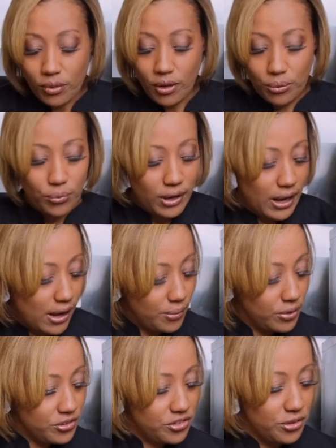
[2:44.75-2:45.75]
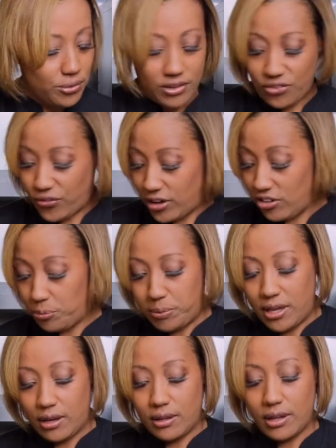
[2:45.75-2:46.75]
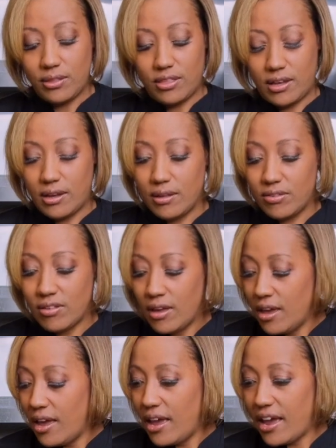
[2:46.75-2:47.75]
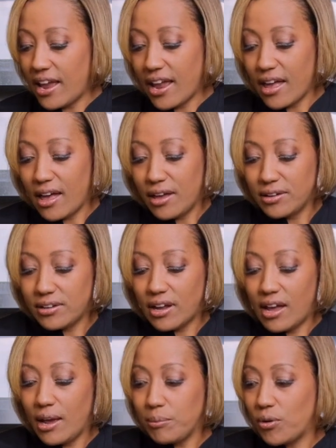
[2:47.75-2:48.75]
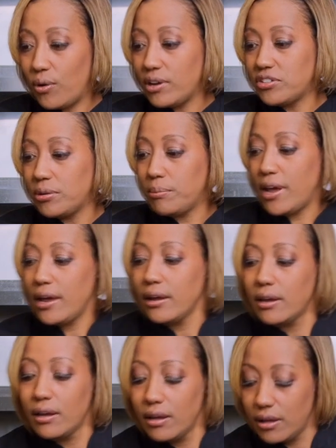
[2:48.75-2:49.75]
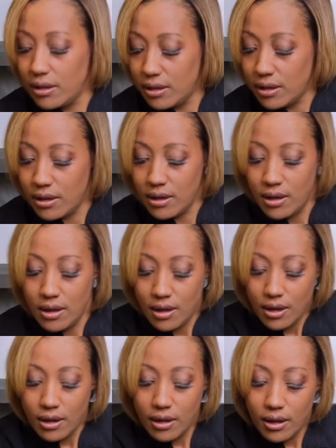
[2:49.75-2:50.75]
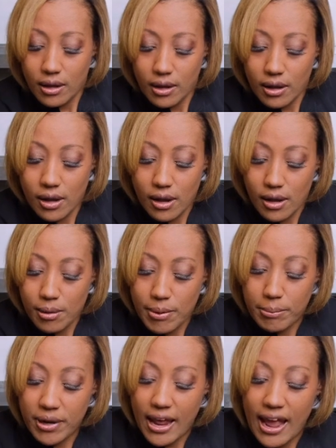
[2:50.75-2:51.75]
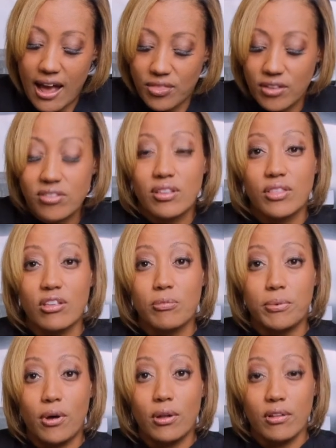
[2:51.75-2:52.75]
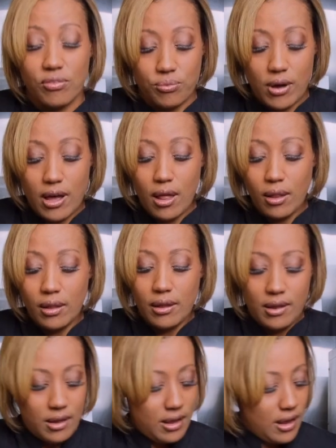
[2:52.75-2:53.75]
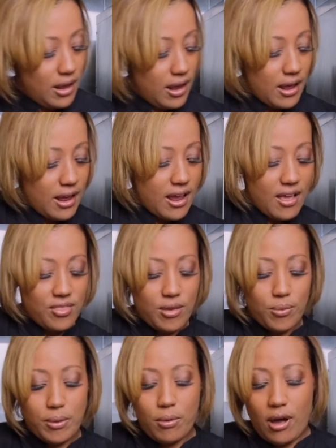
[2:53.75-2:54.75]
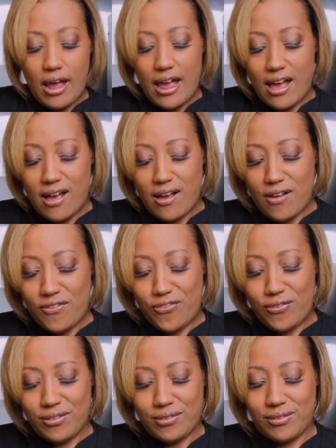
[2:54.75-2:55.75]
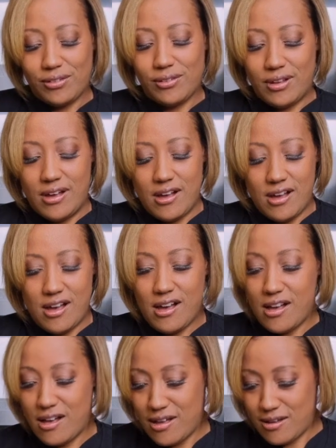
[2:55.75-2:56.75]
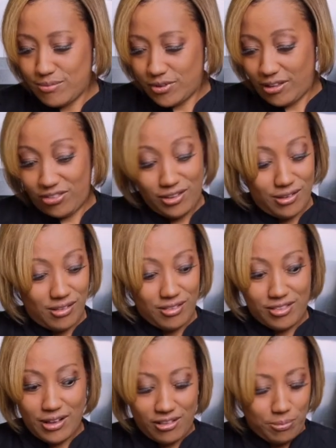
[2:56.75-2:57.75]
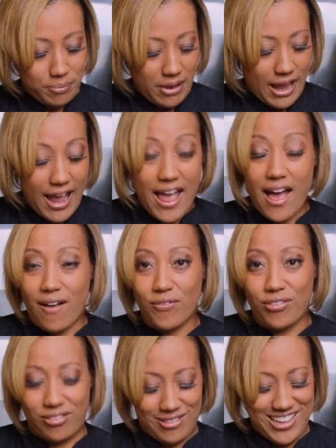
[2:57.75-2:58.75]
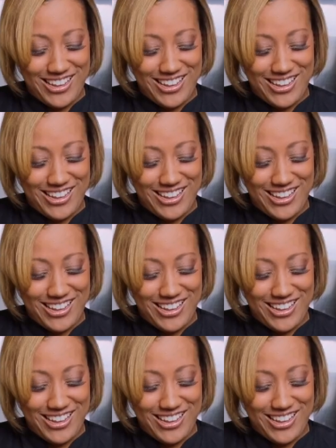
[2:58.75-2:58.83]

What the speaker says: what I will do is finish peeling these, and I'm going to make, I'm going to add these to this bowl as well. And then we will have, let's see, 6 halves.